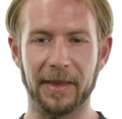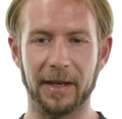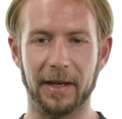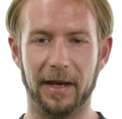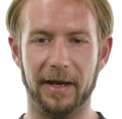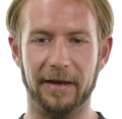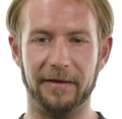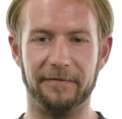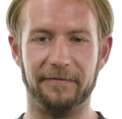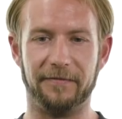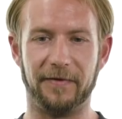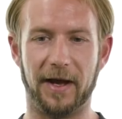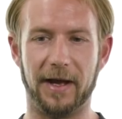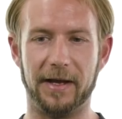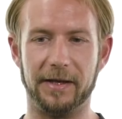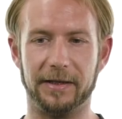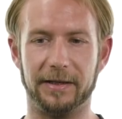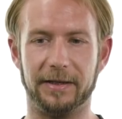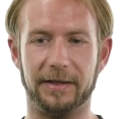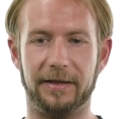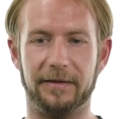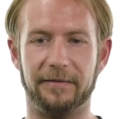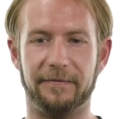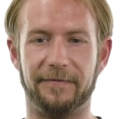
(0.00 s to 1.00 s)
I had
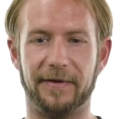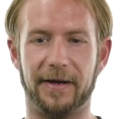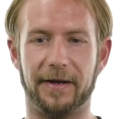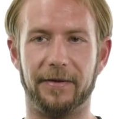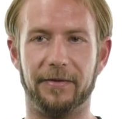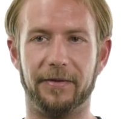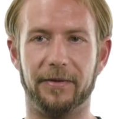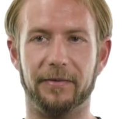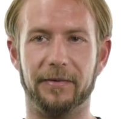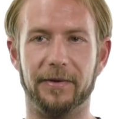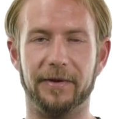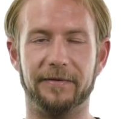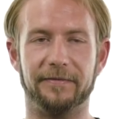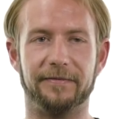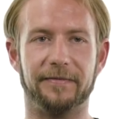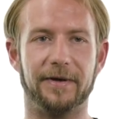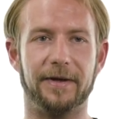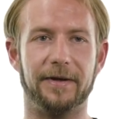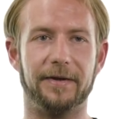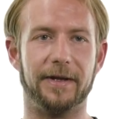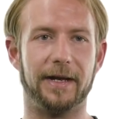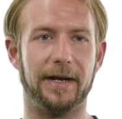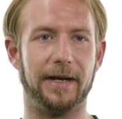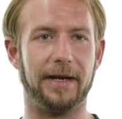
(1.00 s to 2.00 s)
finally found the one
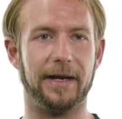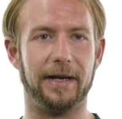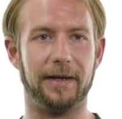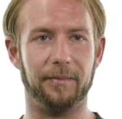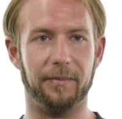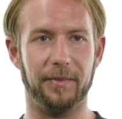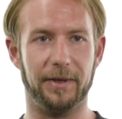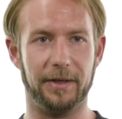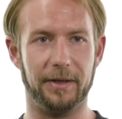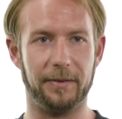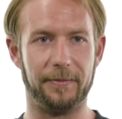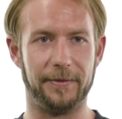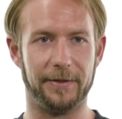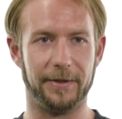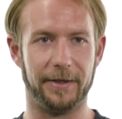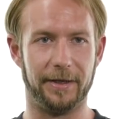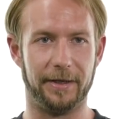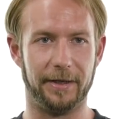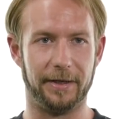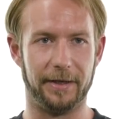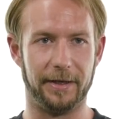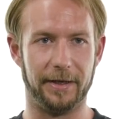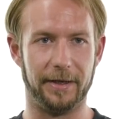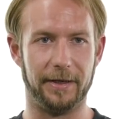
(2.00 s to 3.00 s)
friend that I hadn't
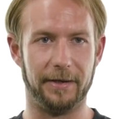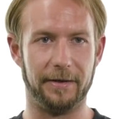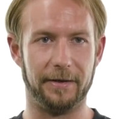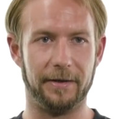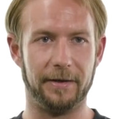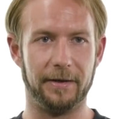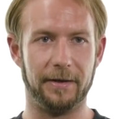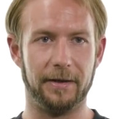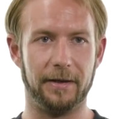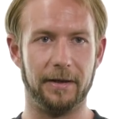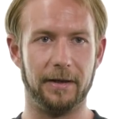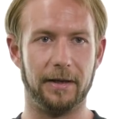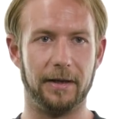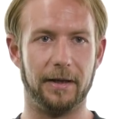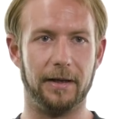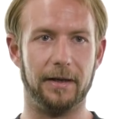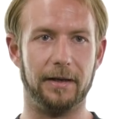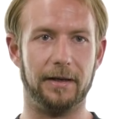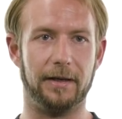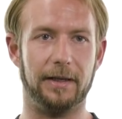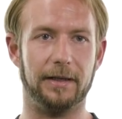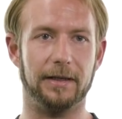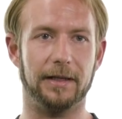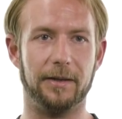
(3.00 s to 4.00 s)
manipulated yet
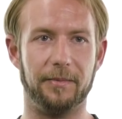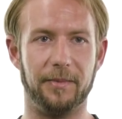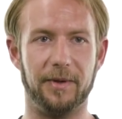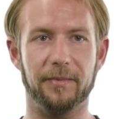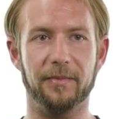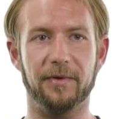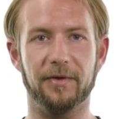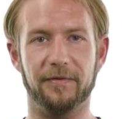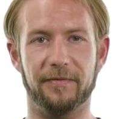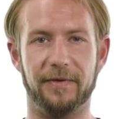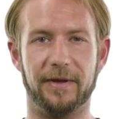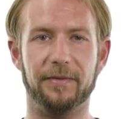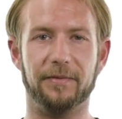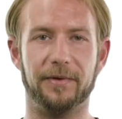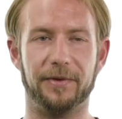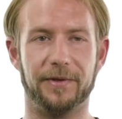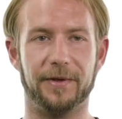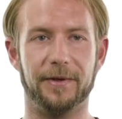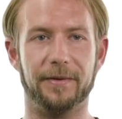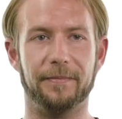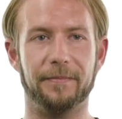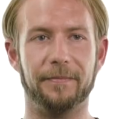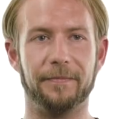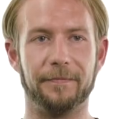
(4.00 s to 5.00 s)
and he let me move in with
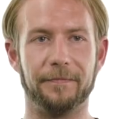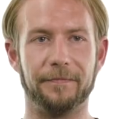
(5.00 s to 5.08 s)
him.